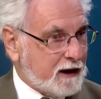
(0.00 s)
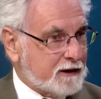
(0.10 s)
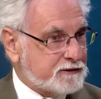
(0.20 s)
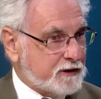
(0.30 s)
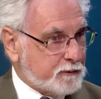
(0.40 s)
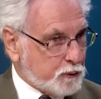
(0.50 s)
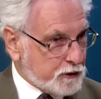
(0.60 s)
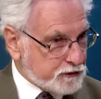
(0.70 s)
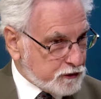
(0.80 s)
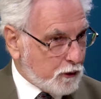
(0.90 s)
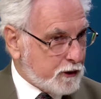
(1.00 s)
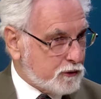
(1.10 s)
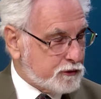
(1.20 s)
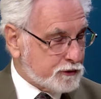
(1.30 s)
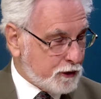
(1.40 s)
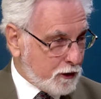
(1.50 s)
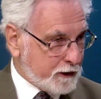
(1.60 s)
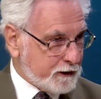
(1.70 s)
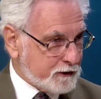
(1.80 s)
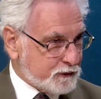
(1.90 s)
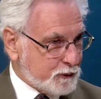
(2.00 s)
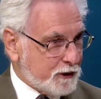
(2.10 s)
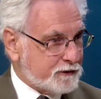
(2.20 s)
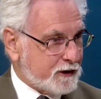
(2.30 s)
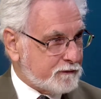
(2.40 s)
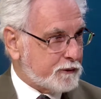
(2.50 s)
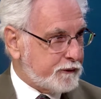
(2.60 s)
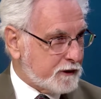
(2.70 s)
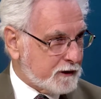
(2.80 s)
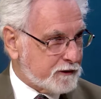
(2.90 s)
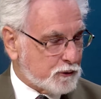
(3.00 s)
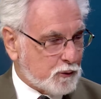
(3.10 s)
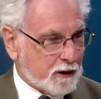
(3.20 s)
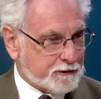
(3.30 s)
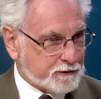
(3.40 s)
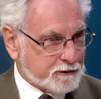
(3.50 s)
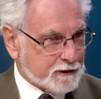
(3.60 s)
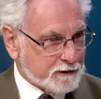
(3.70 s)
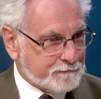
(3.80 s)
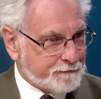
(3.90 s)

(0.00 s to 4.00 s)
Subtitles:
concept was knowing who your audience was and fulfilling their want or need.